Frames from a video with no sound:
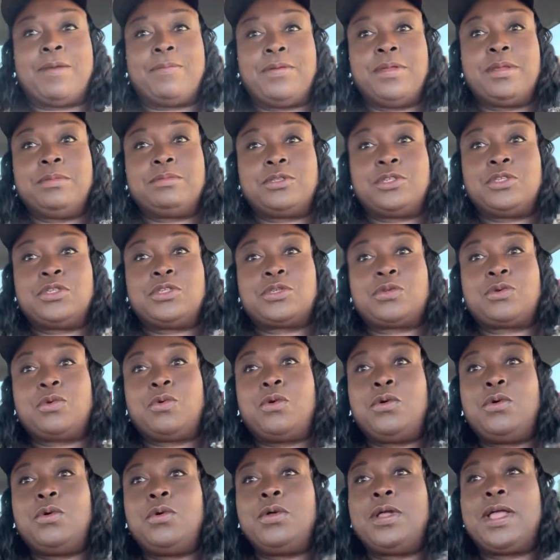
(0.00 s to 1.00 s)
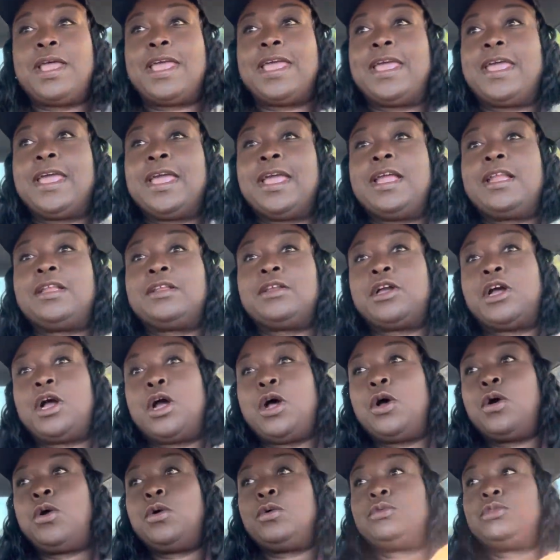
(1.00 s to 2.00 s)
him to school and
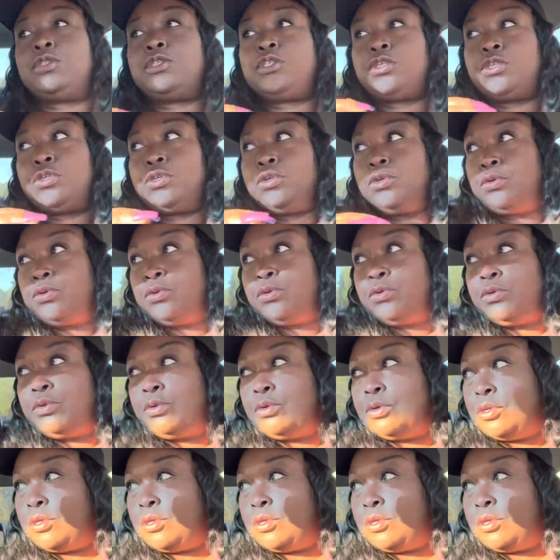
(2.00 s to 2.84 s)
go to,